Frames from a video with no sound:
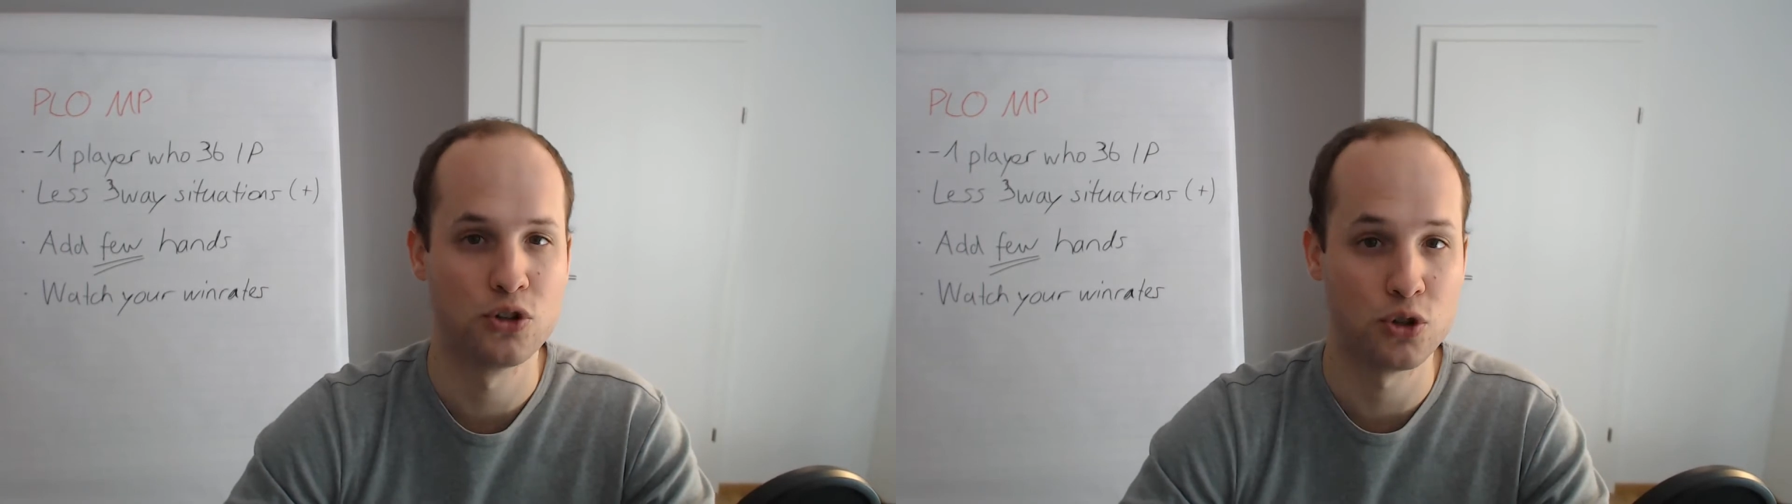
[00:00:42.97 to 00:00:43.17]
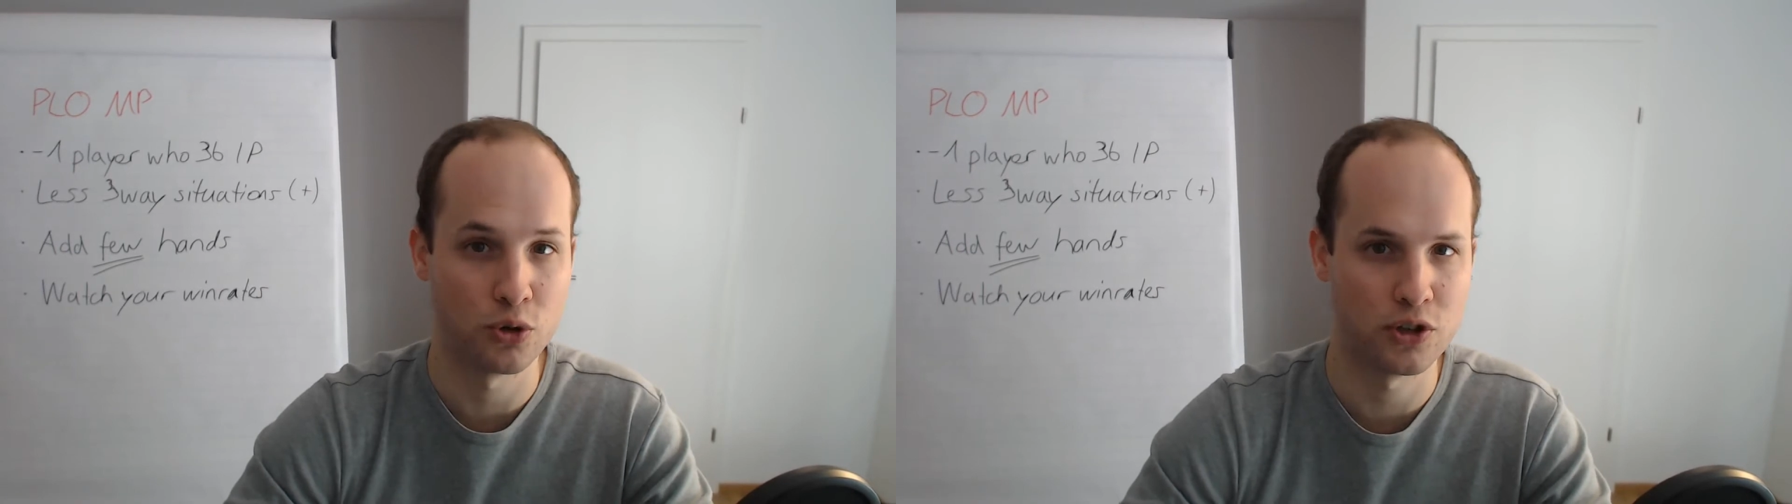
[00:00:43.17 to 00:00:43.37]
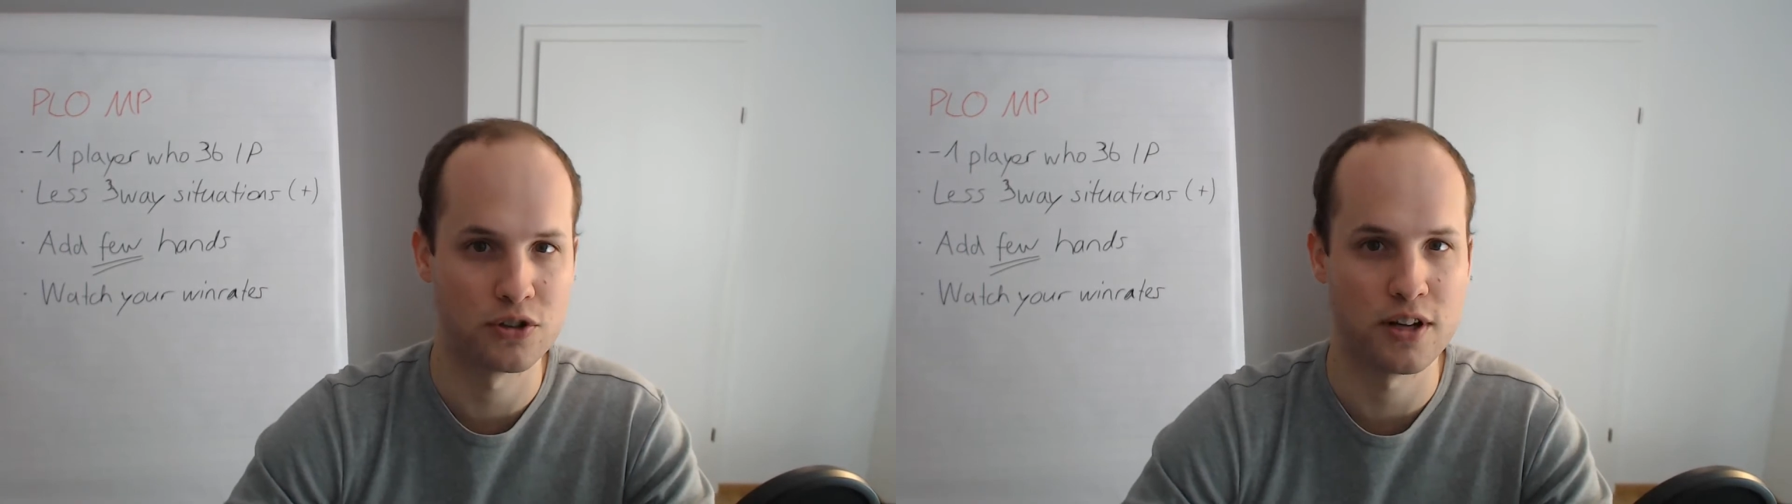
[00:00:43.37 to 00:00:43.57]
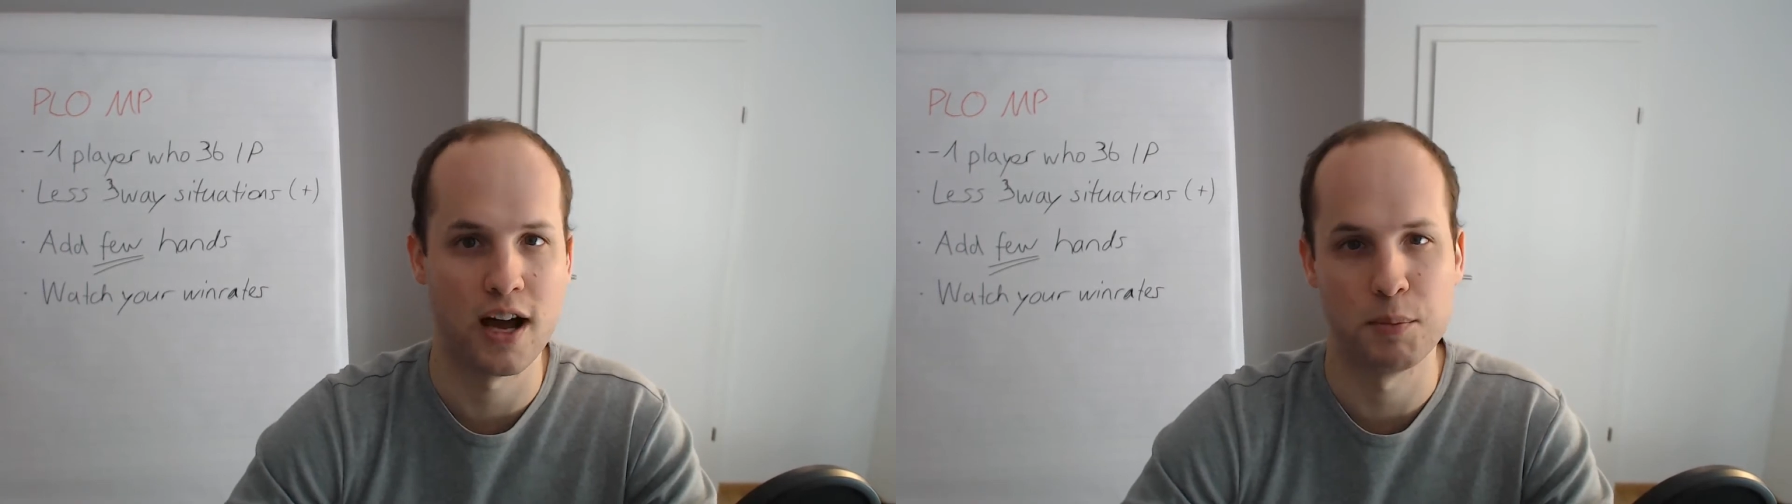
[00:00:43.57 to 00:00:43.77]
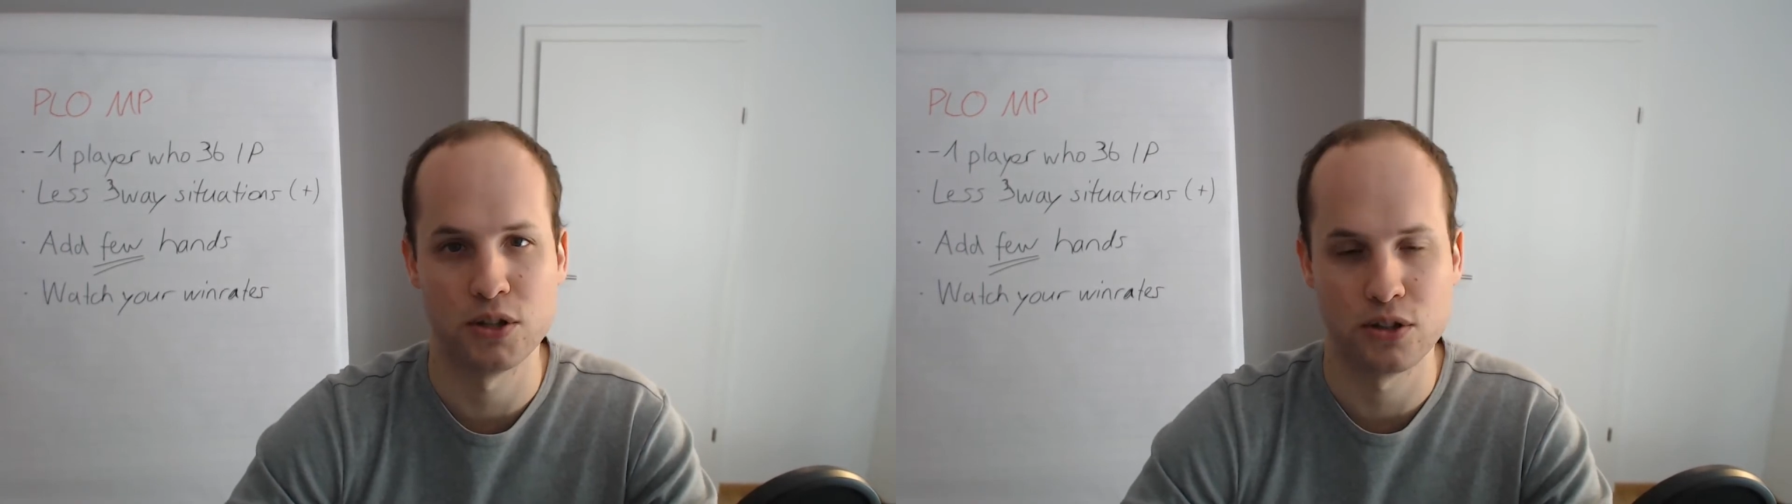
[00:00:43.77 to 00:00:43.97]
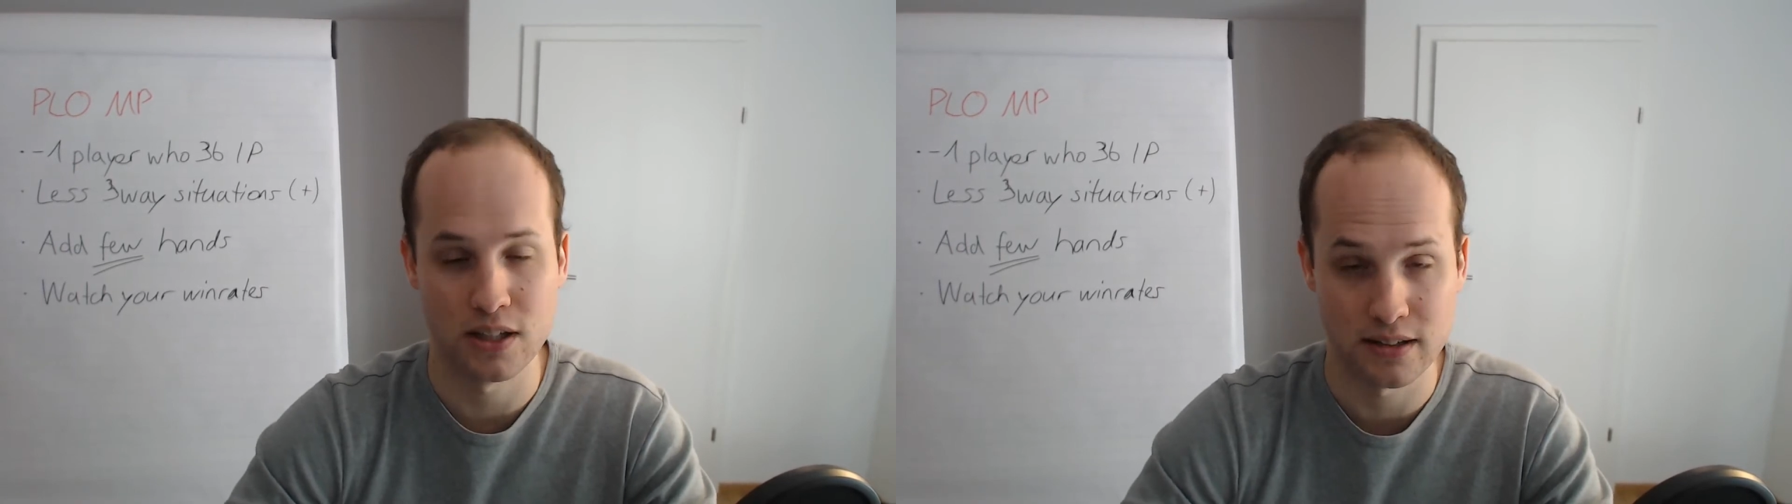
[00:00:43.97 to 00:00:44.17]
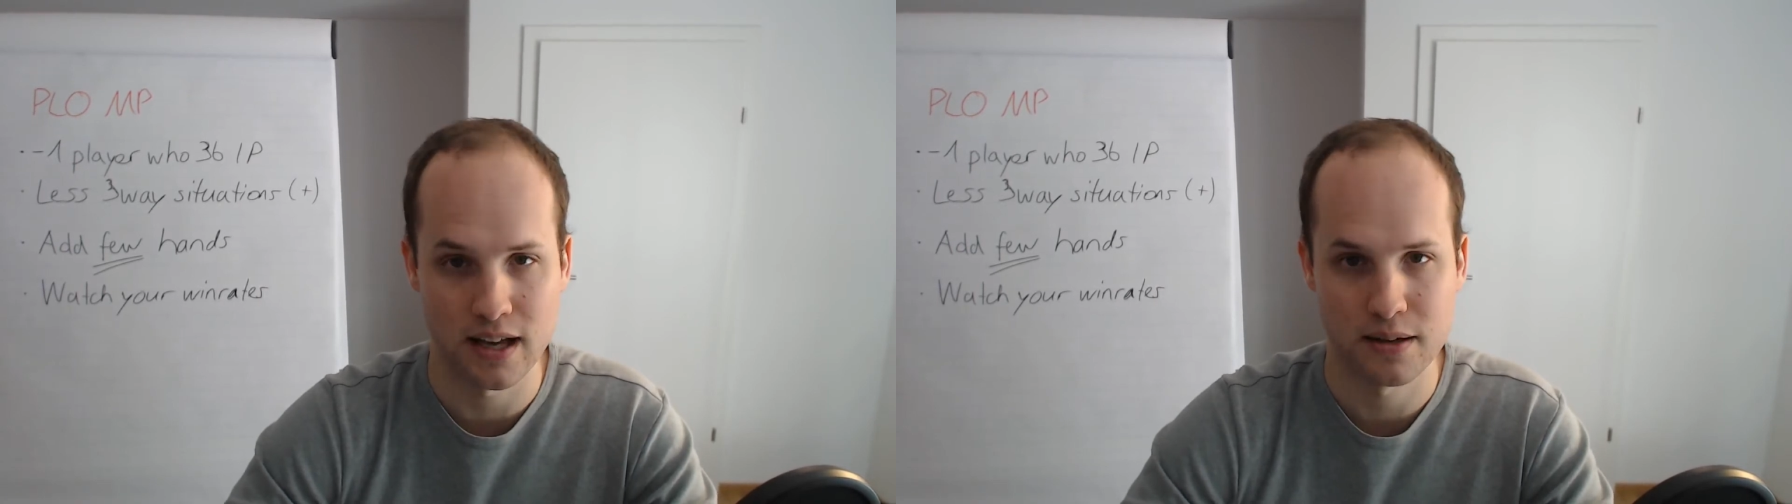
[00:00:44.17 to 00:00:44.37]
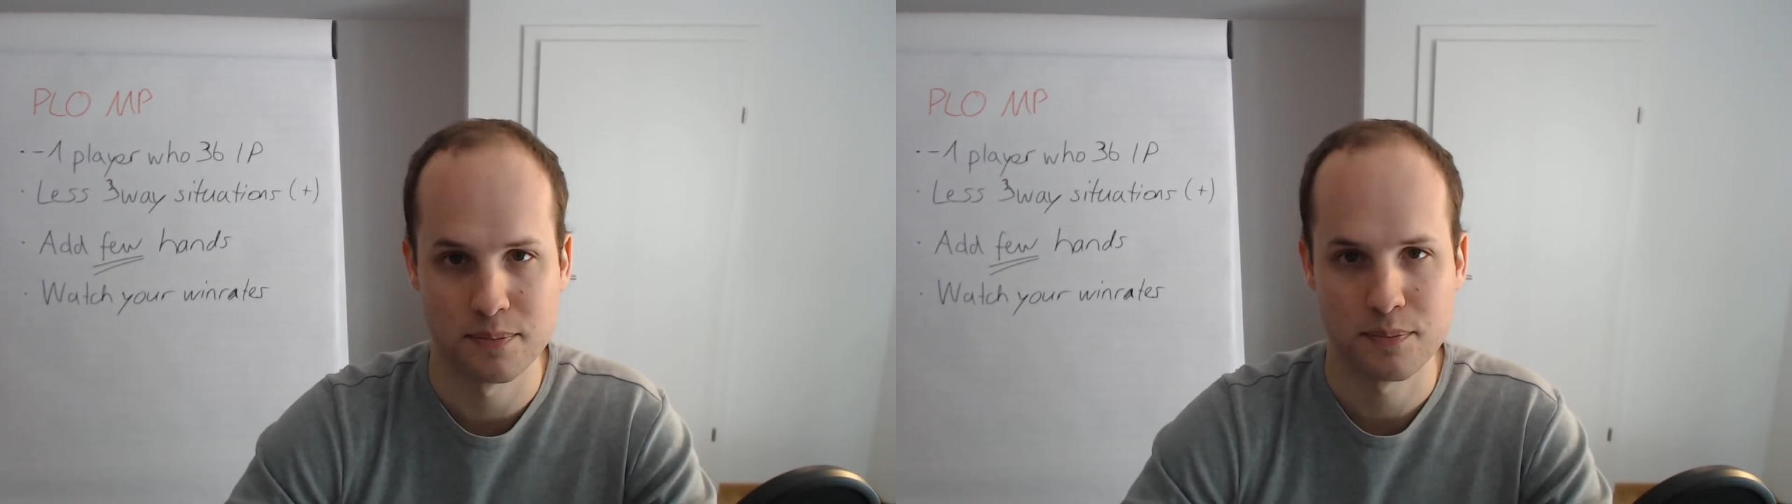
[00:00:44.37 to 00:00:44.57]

took your time and did that.